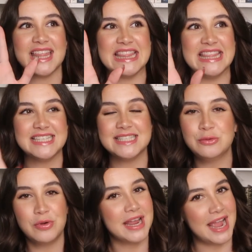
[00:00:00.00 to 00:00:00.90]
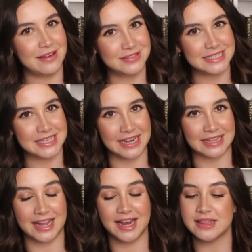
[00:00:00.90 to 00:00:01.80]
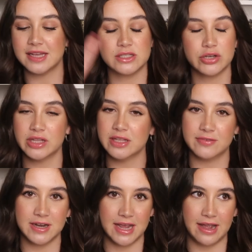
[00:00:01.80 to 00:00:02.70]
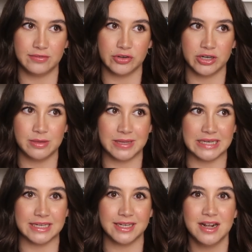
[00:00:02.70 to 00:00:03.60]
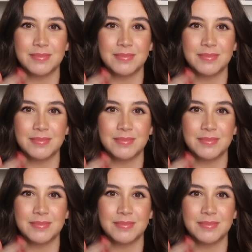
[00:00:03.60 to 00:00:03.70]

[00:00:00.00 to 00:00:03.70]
This is what I have to say to that, and that's totally fine to have your own opinion.